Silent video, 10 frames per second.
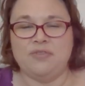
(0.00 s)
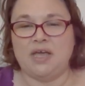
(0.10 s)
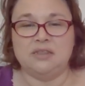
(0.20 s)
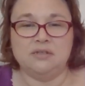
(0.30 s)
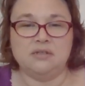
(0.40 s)
for
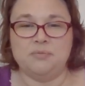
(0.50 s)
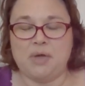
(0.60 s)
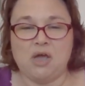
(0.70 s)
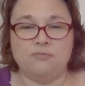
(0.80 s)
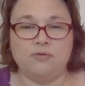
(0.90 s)
that little
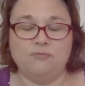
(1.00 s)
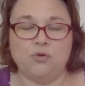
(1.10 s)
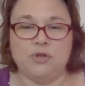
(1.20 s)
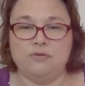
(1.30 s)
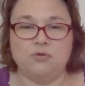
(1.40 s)
amount from
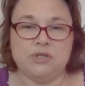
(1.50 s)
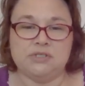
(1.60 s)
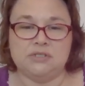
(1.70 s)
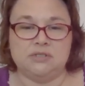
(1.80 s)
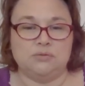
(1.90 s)
40 to
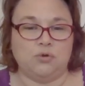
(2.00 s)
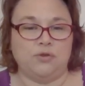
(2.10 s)
46 is